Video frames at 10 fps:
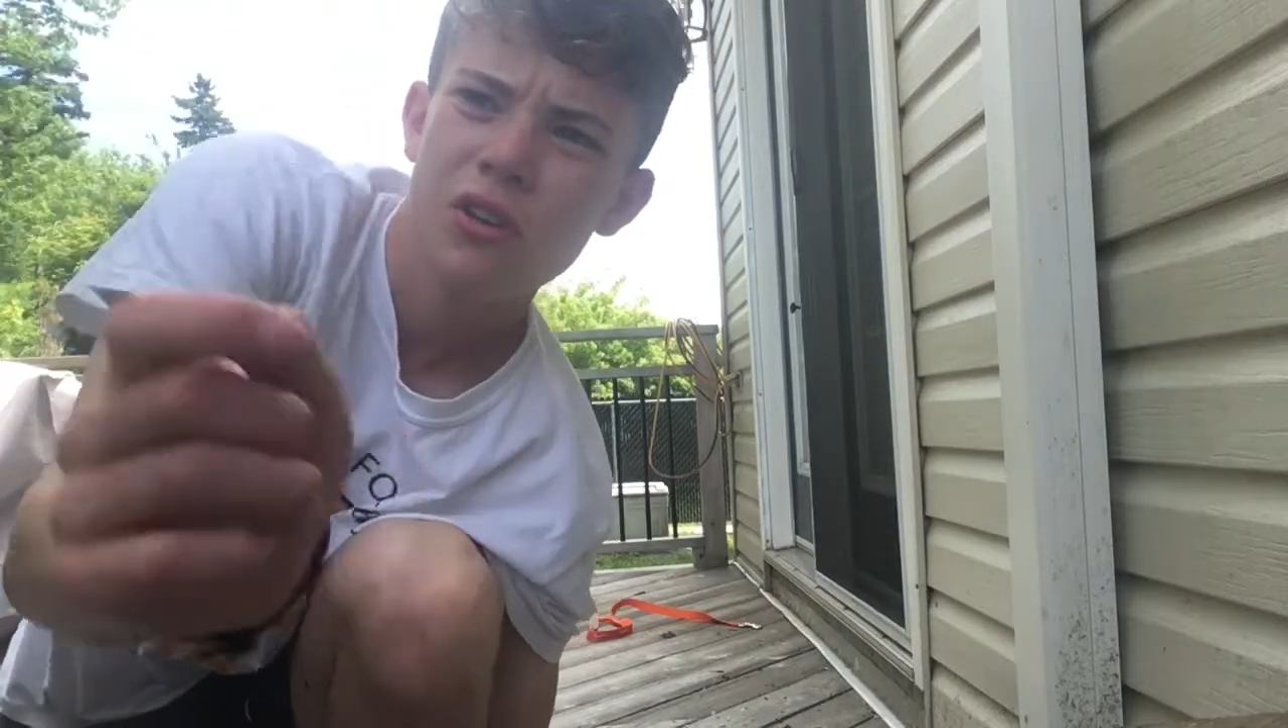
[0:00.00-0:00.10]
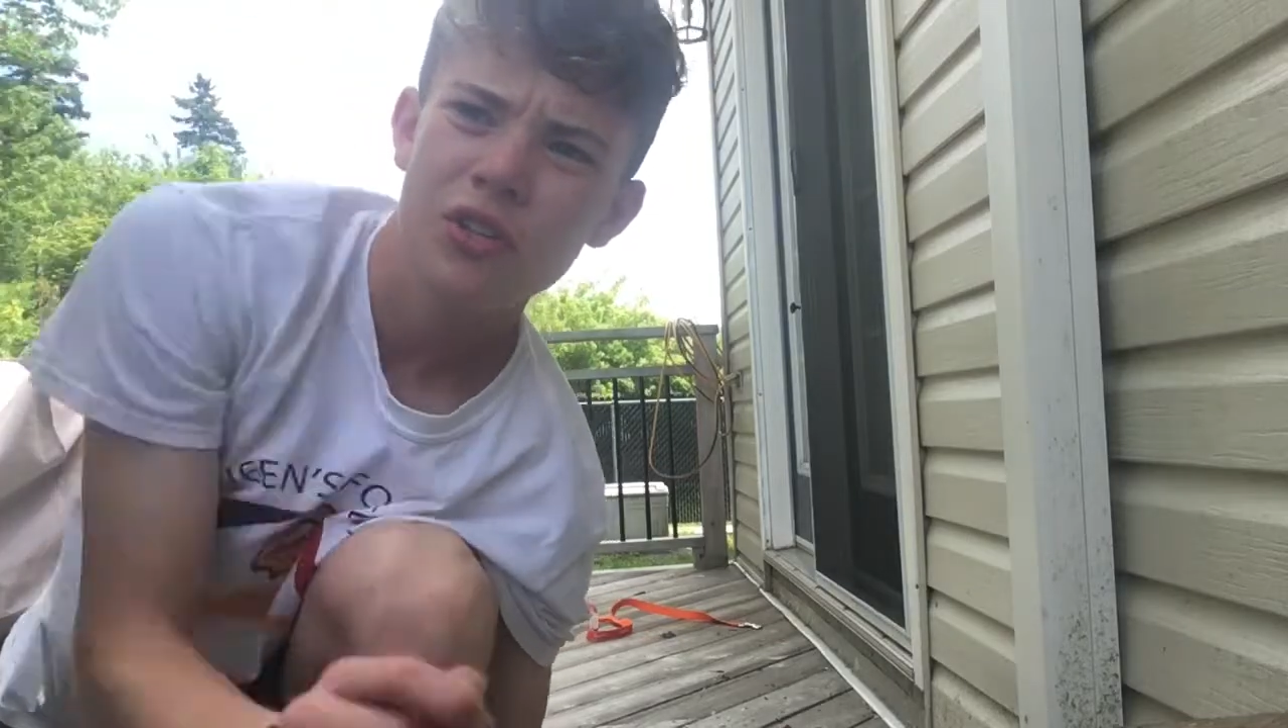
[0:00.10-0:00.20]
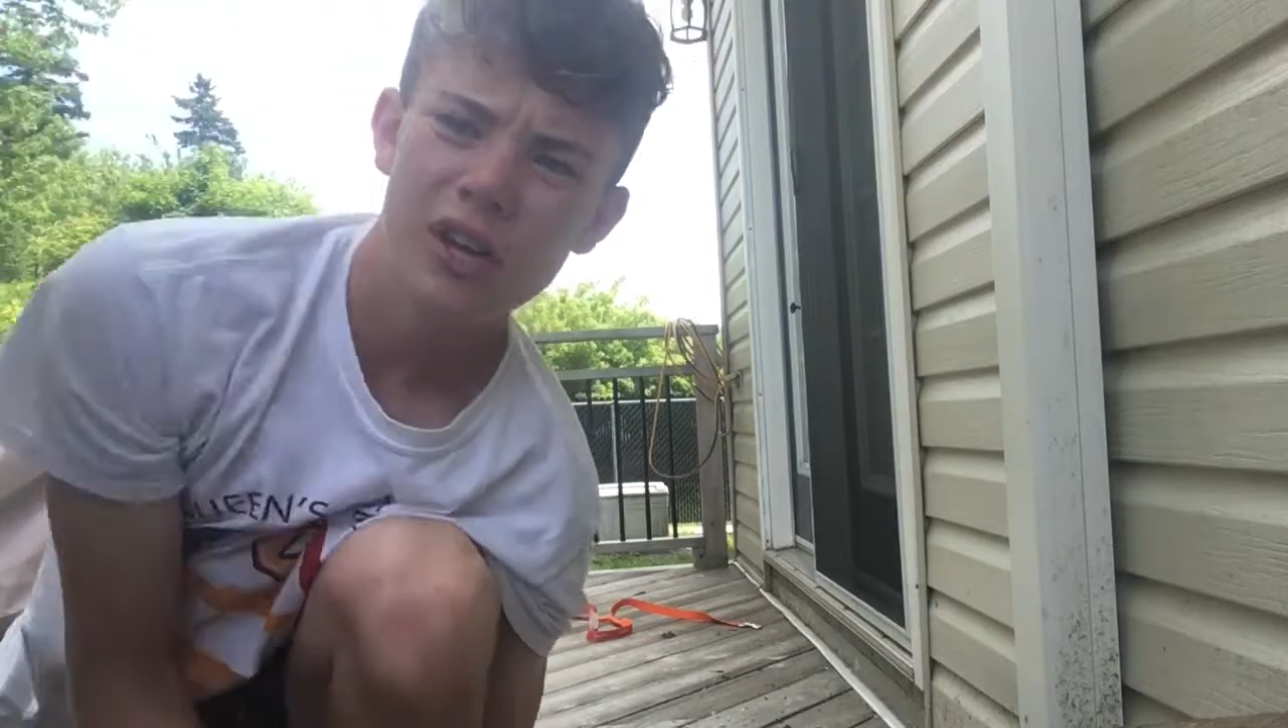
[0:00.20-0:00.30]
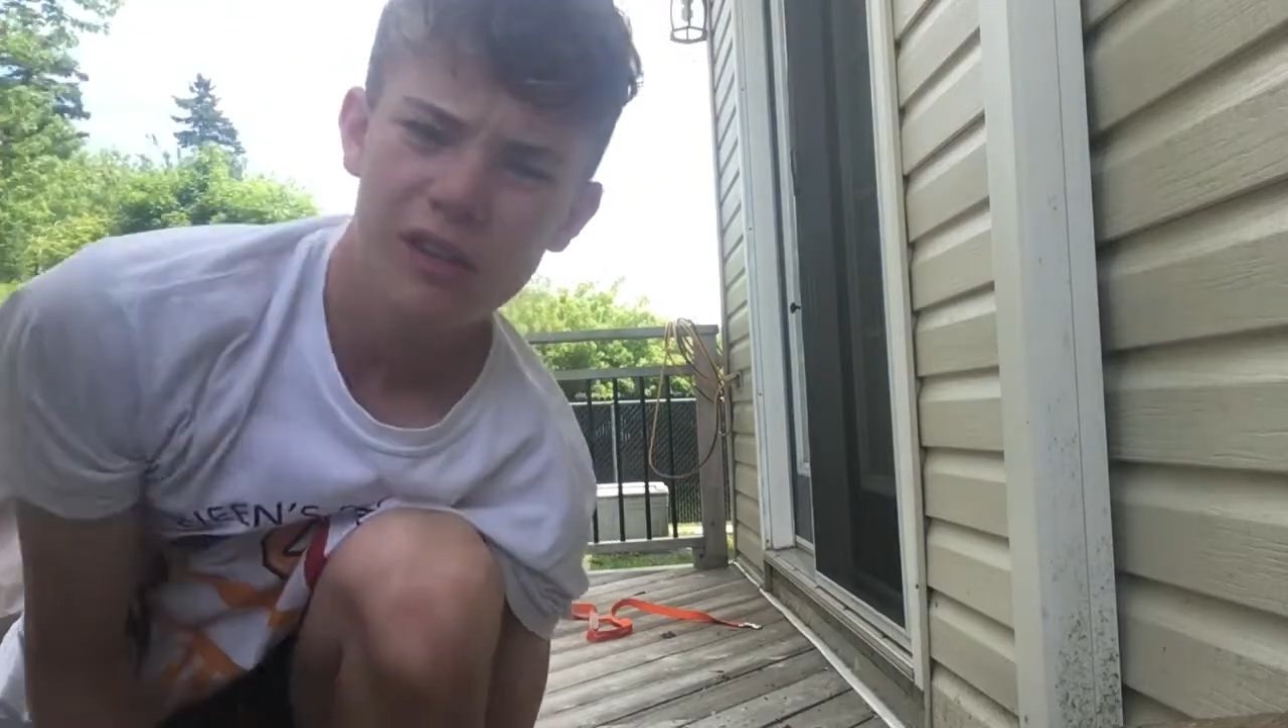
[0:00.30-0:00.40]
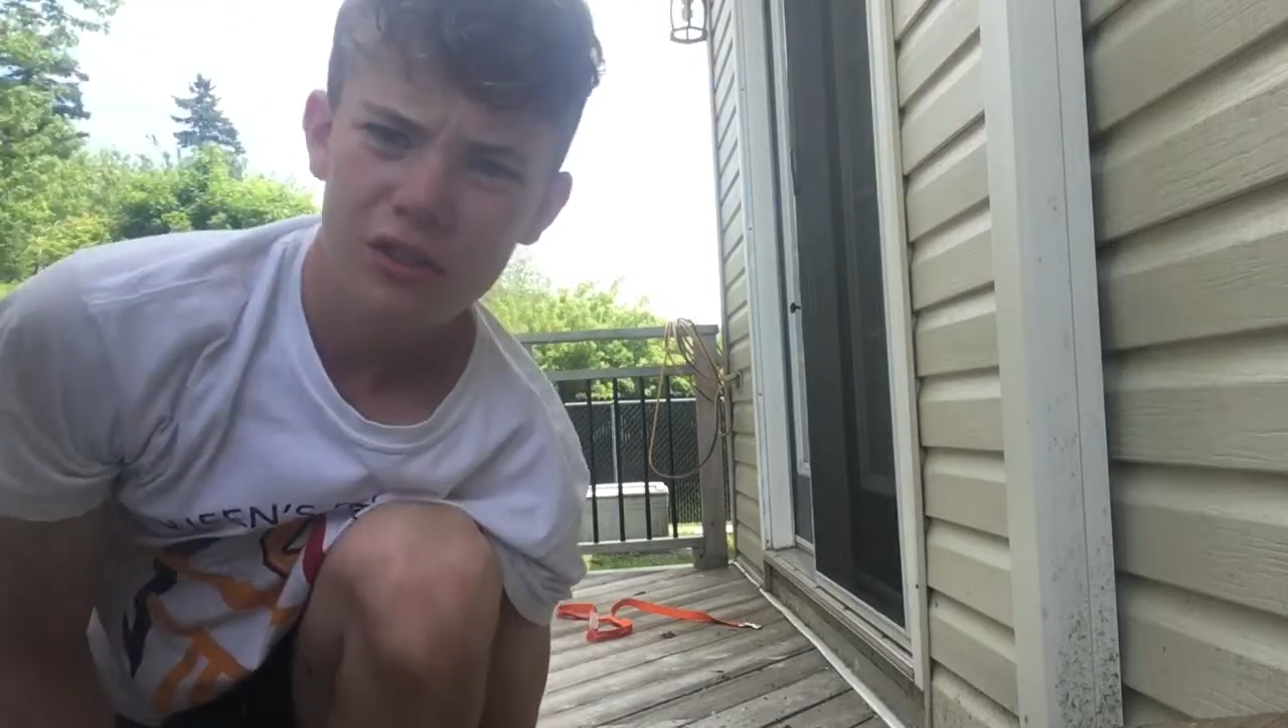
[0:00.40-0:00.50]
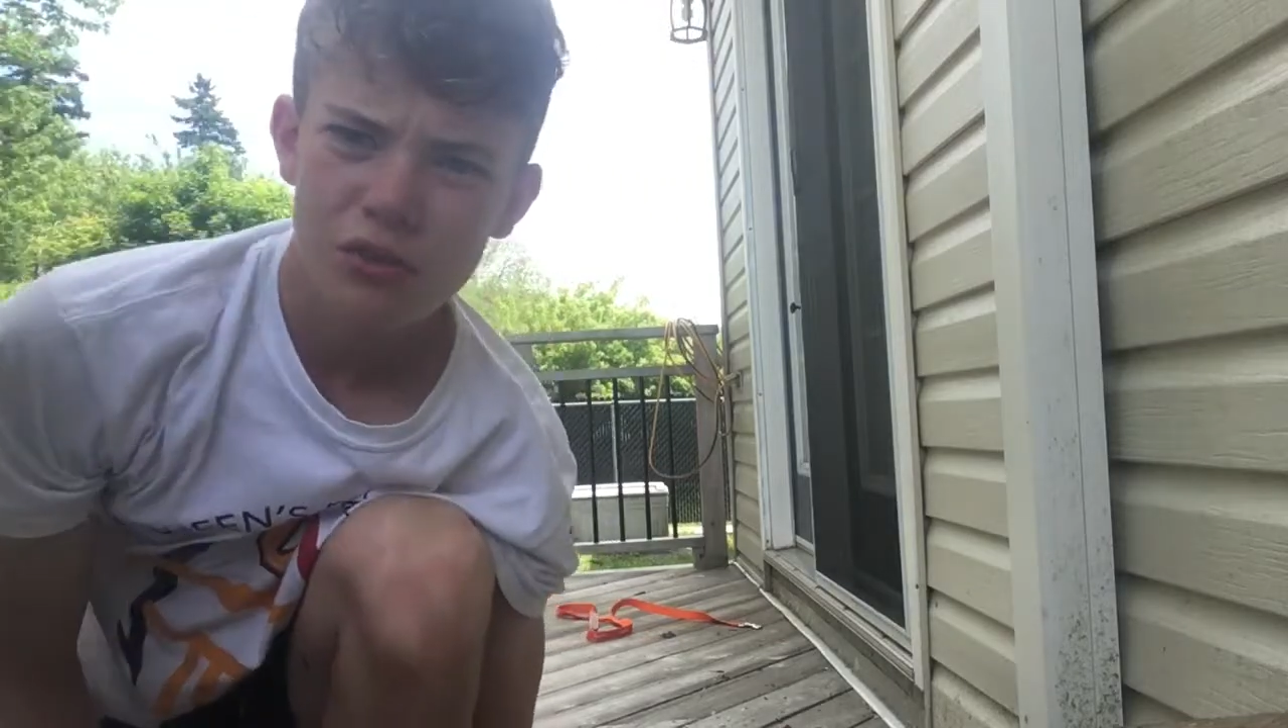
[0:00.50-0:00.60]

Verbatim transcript: checking the